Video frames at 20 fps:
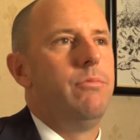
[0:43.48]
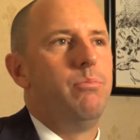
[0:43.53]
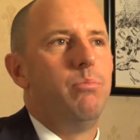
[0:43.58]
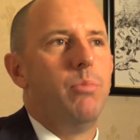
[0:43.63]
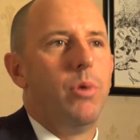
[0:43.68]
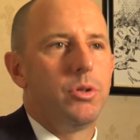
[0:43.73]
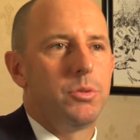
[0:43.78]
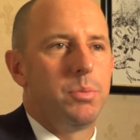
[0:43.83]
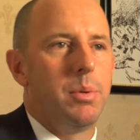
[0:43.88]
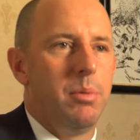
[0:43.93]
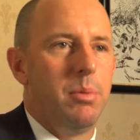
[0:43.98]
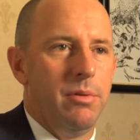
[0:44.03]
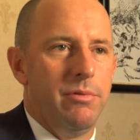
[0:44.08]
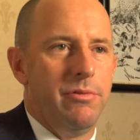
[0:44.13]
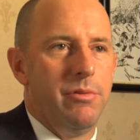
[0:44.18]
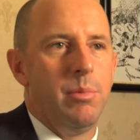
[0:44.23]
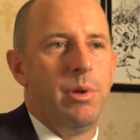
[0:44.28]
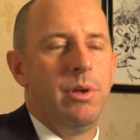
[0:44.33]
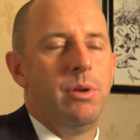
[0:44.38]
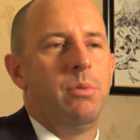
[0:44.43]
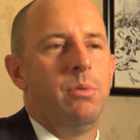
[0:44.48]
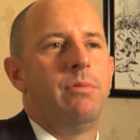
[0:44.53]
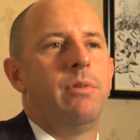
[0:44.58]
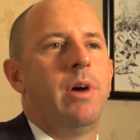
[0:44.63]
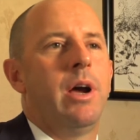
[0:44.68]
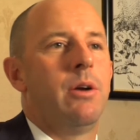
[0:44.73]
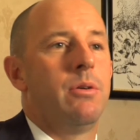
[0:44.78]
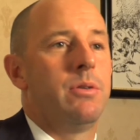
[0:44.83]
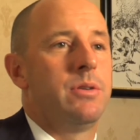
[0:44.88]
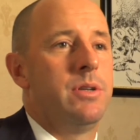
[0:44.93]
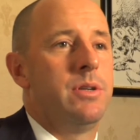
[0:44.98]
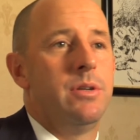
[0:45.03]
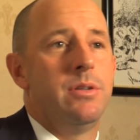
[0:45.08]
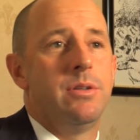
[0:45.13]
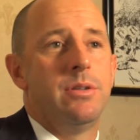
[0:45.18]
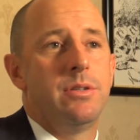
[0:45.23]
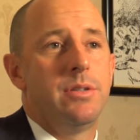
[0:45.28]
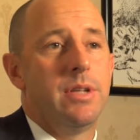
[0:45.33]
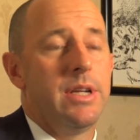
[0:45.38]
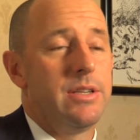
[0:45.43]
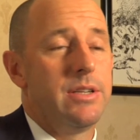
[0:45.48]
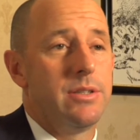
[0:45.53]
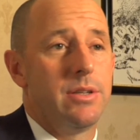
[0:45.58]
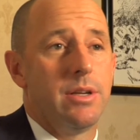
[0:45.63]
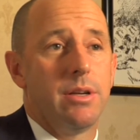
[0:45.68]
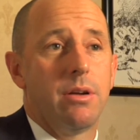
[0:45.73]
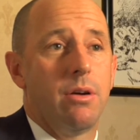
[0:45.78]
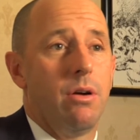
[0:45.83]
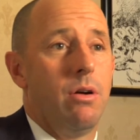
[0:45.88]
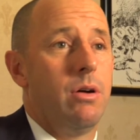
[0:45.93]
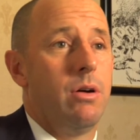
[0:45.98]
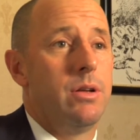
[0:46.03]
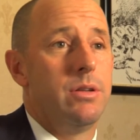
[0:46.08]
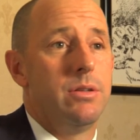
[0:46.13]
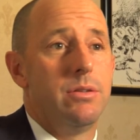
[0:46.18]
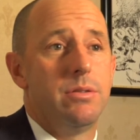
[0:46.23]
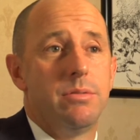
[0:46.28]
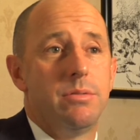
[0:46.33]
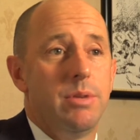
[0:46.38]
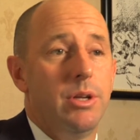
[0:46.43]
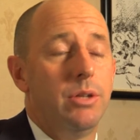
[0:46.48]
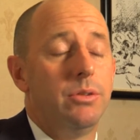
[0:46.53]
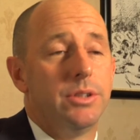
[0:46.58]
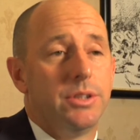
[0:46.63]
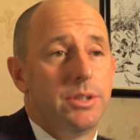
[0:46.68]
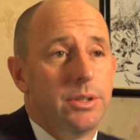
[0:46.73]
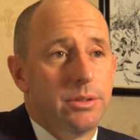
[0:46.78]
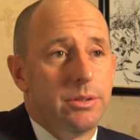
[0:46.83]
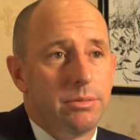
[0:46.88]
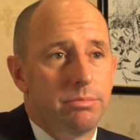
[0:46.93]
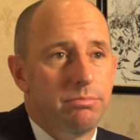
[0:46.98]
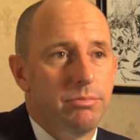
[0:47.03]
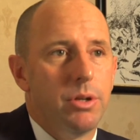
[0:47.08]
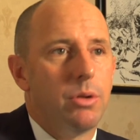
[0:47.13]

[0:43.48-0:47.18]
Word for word: Most people are familiar with viruses as things that cause illnesses,